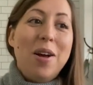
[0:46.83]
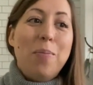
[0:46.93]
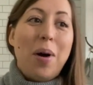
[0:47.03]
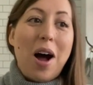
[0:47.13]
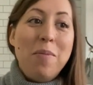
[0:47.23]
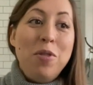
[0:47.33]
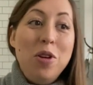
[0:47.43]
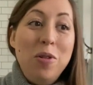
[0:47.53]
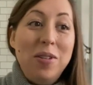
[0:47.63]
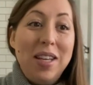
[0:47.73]
but I'm
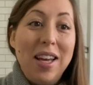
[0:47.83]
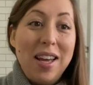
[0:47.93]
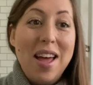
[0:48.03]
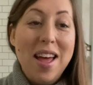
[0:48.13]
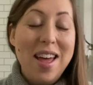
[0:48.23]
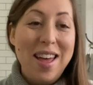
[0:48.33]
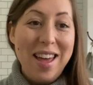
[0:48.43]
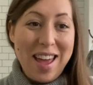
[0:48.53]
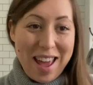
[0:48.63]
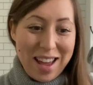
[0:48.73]
using
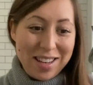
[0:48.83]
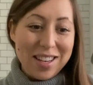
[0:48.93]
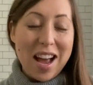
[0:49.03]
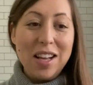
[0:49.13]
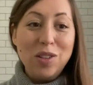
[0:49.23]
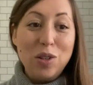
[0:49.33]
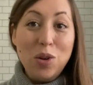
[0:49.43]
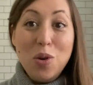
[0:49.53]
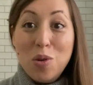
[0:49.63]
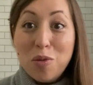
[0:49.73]
it as a
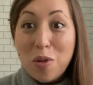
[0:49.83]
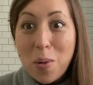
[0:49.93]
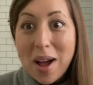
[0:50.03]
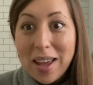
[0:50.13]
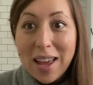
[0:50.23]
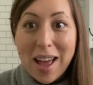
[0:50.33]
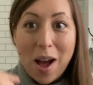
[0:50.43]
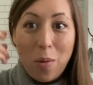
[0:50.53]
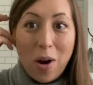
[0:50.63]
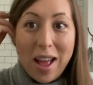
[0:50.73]
tool for working
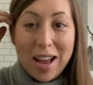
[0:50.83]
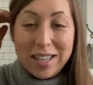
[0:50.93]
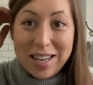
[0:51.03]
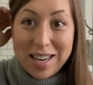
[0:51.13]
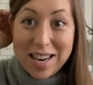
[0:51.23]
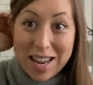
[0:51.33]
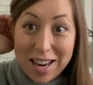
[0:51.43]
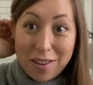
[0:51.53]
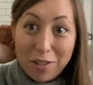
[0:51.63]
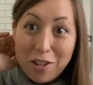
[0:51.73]
out what I actually
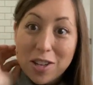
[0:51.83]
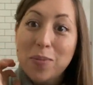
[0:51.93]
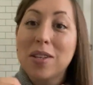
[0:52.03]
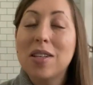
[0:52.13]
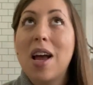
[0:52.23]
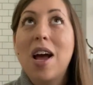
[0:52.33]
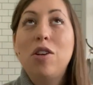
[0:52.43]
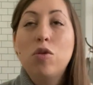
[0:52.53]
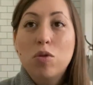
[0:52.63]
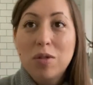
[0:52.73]
need for Christmas because I
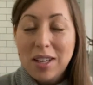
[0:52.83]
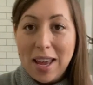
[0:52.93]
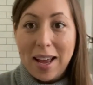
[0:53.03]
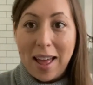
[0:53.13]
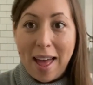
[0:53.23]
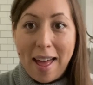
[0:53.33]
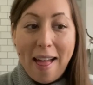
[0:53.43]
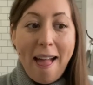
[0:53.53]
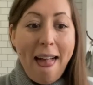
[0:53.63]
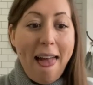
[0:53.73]
adore
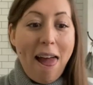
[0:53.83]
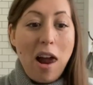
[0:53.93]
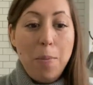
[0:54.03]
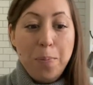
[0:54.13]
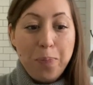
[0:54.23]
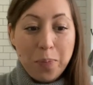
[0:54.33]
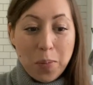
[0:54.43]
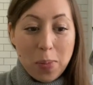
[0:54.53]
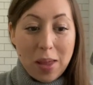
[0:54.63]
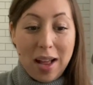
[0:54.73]
skincare um,
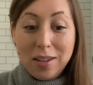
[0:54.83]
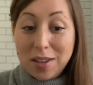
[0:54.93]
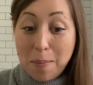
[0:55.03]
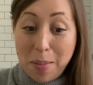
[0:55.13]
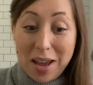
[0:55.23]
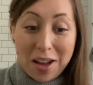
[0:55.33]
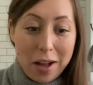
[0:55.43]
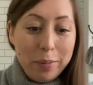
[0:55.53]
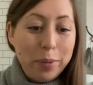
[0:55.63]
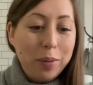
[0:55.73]
and some
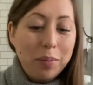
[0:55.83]
makeup.